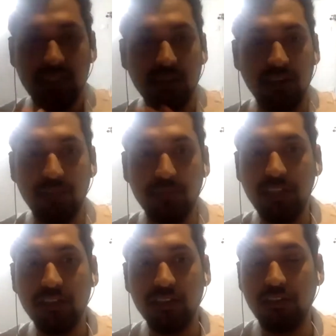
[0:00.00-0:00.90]

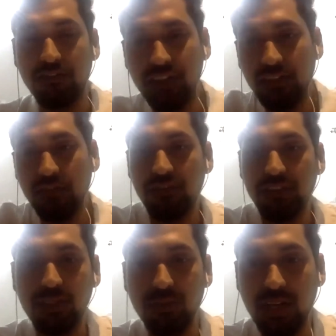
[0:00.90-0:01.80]
feel free
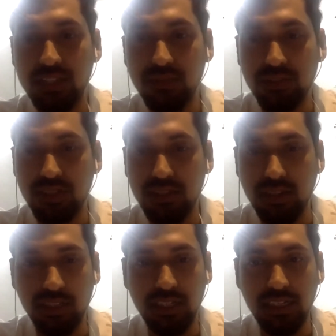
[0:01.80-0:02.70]
to ask question at the